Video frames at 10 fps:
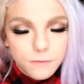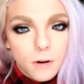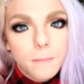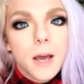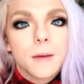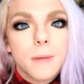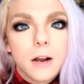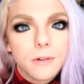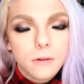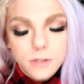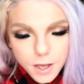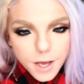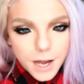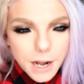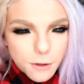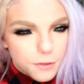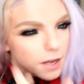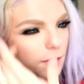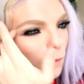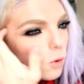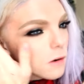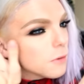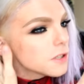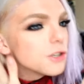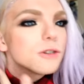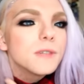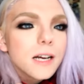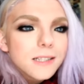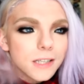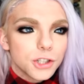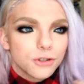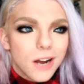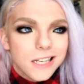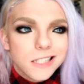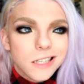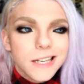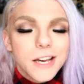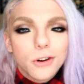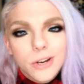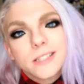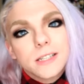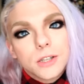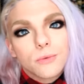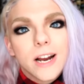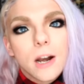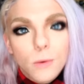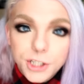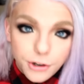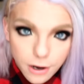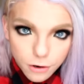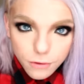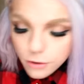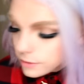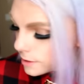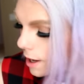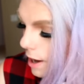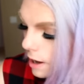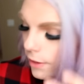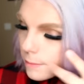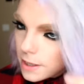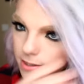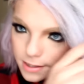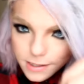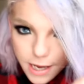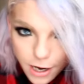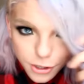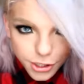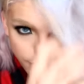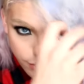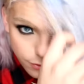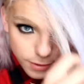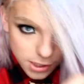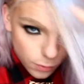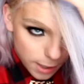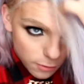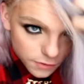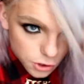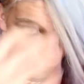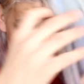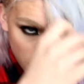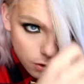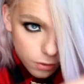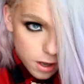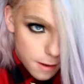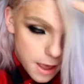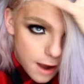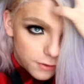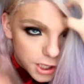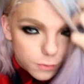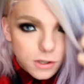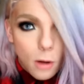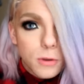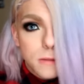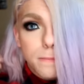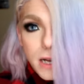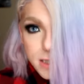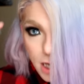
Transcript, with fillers: from my background. Another thing that Waardenburg syndrome does is it drastically increases the rate at which your hair grows. That means this hair too, because when I moved to Toronto, everything was almost buzz